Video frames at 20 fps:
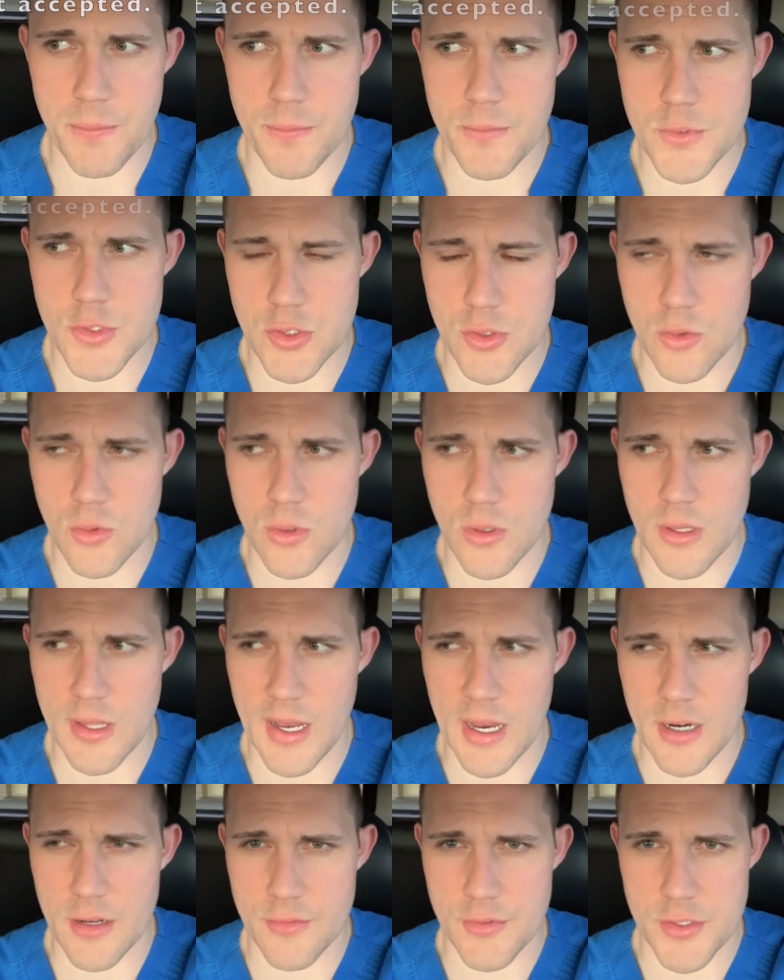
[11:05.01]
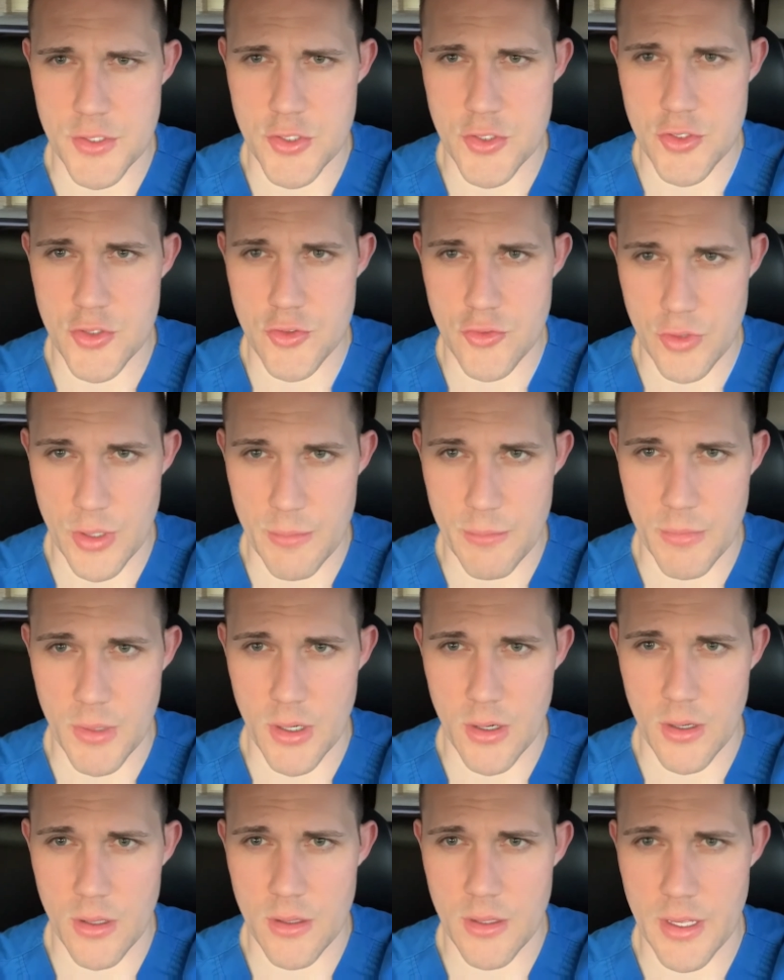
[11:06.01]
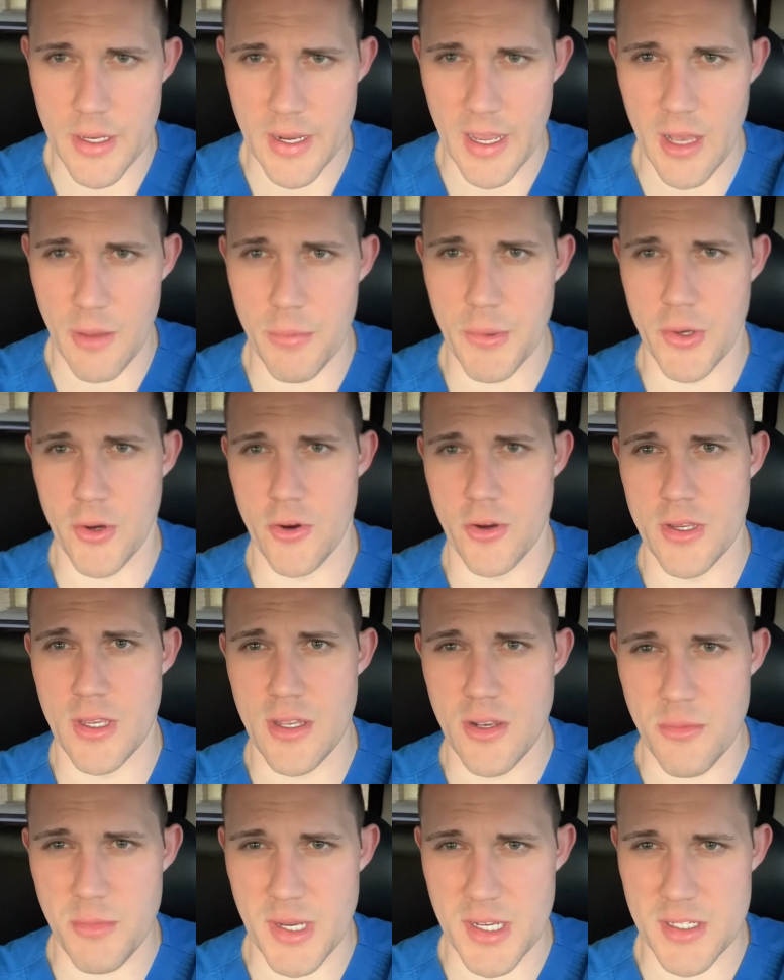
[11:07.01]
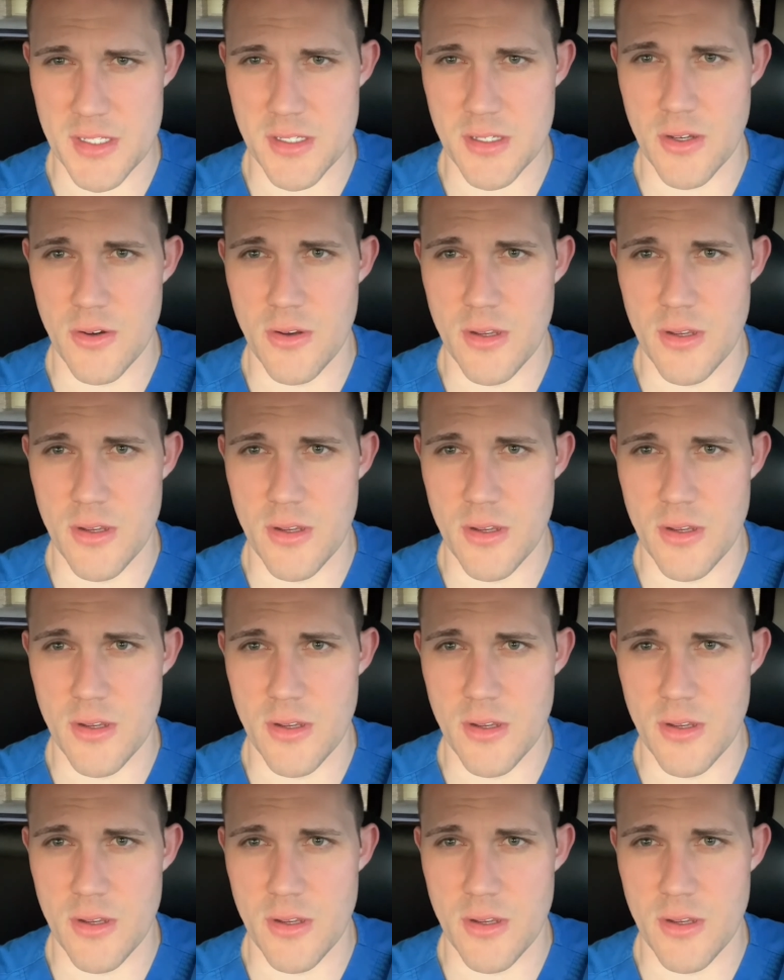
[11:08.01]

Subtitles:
school out of a strip mall in Albuquerque, New Mexico.